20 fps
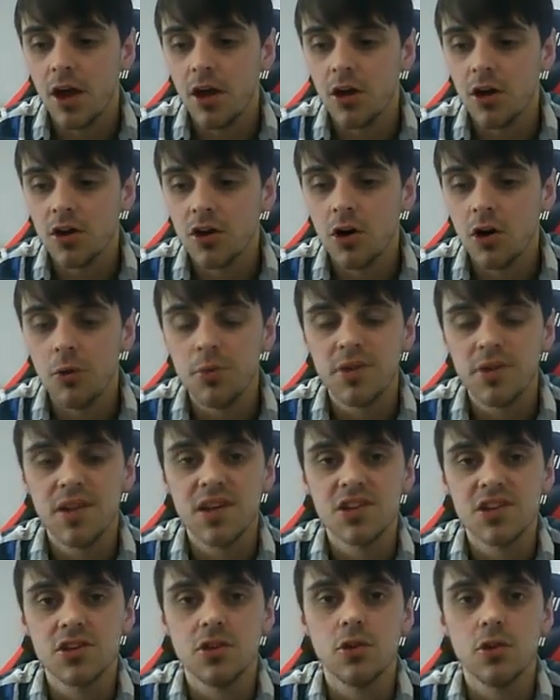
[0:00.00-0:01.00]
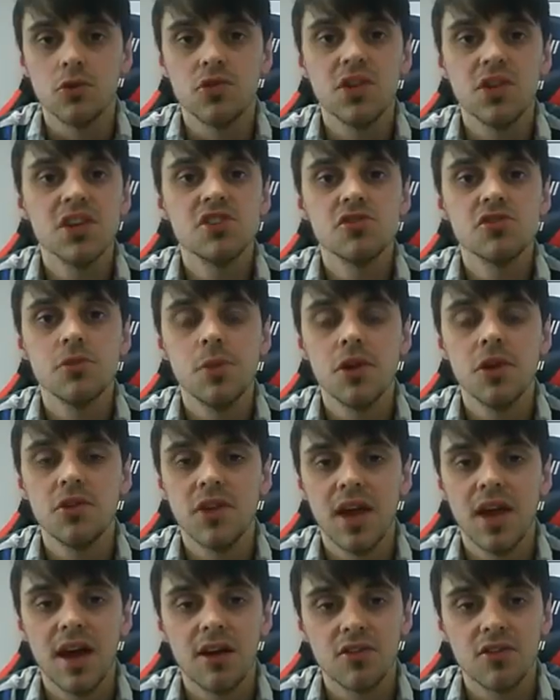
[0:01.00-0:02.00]
competition, or distribute it
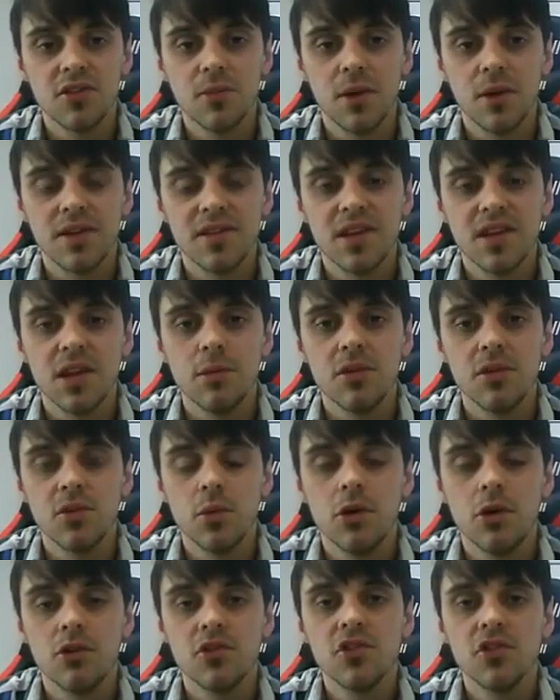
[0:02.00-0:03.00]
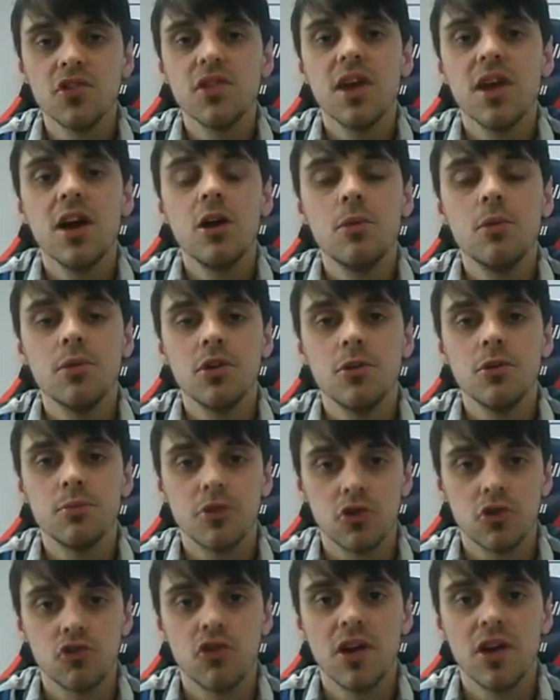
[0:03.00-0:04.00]
out to my team as well, just to help you
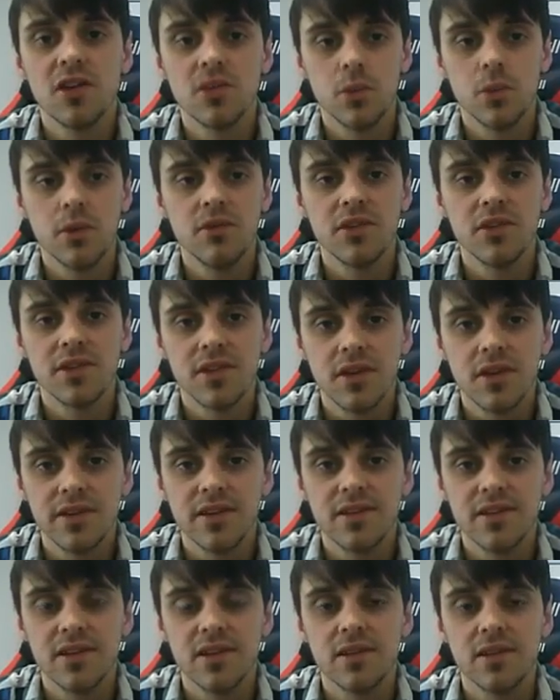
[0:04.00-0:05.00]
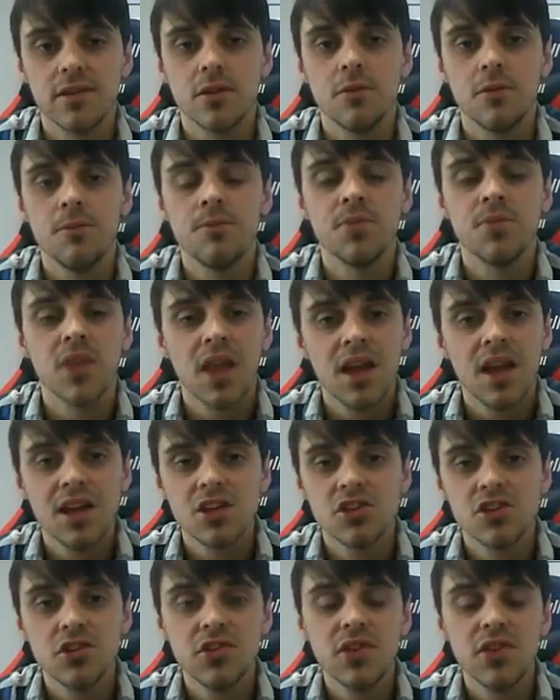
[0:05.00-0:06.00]
progress with inside the system
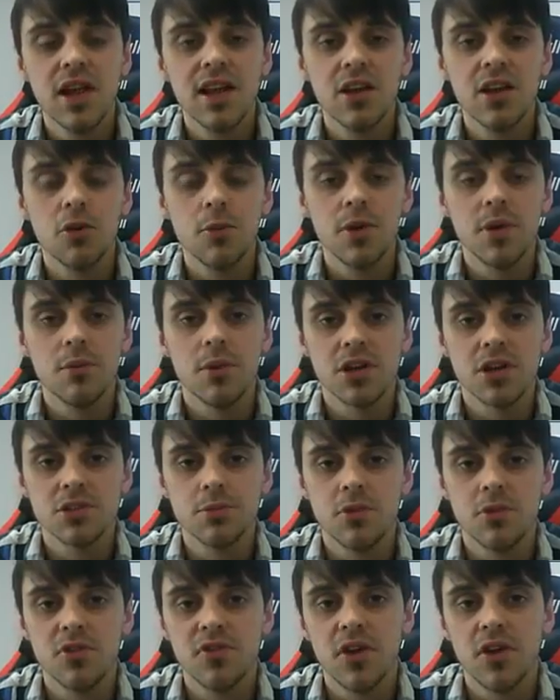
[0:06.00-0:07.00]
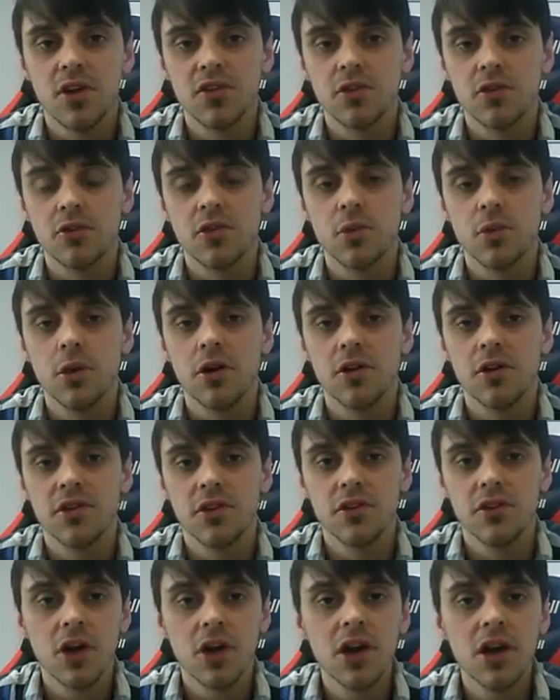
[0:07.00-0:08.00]
just that little bit much more faster as well. So it's
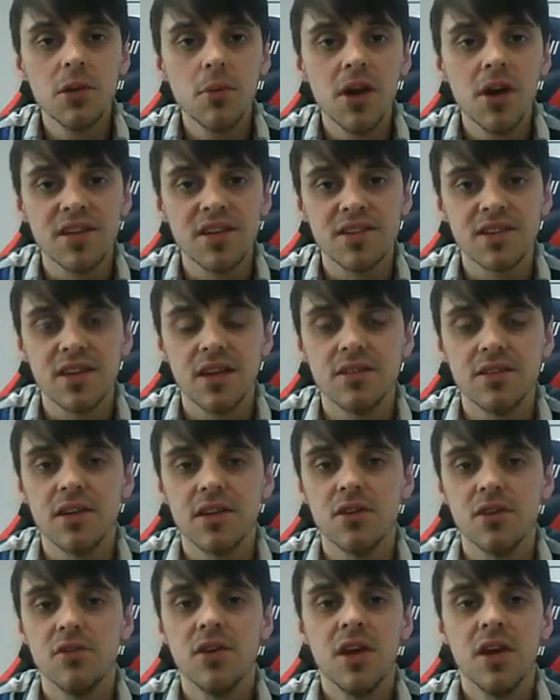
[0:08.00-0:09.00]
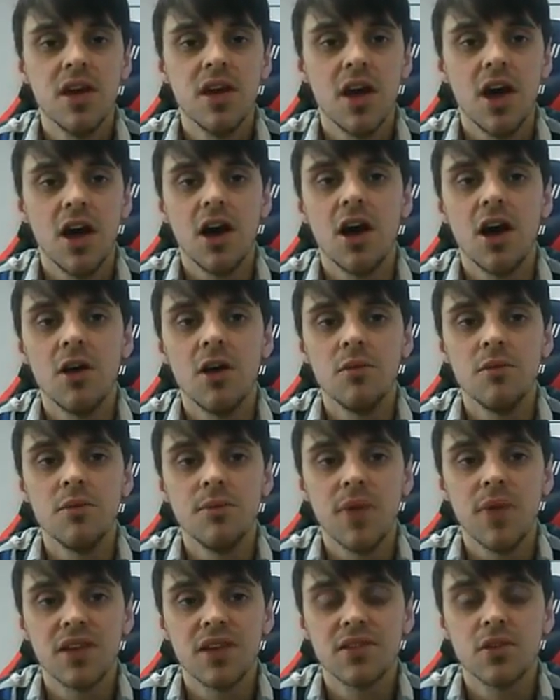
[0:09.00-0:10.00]
kind of my incentive
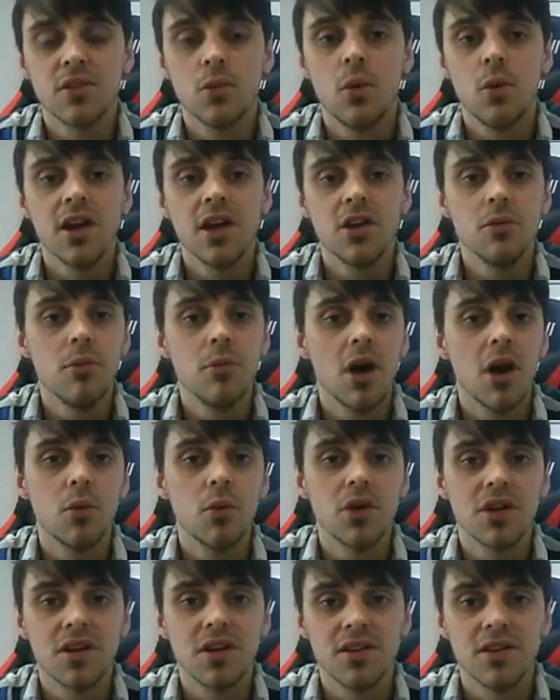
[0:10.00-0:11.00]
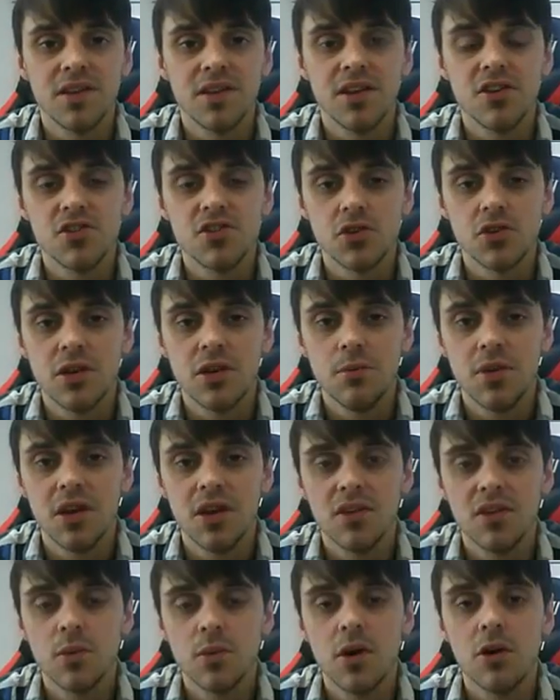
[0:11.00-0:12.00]
as to why you might want to consider joining me
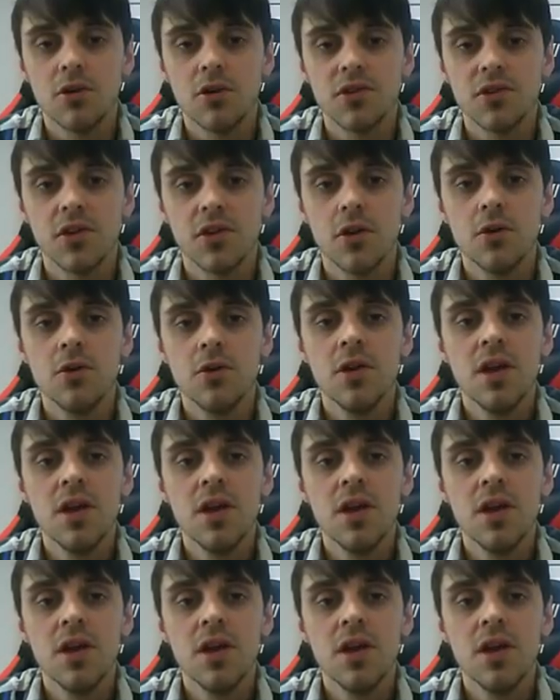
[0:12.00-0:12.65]
as well. So